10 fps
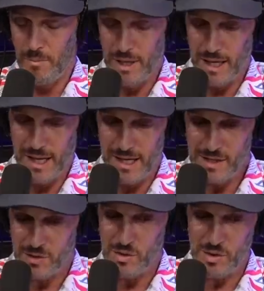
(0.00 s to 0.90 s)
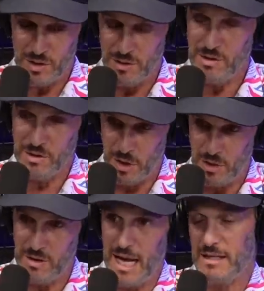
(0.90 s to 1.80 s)
but is to start to
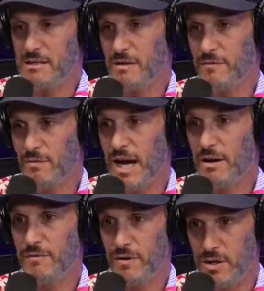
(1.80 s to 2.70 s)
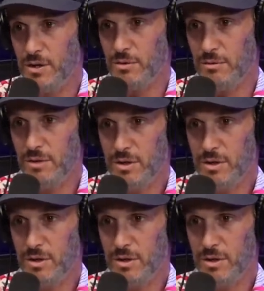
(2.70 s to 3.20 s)
turn that stuff around for you,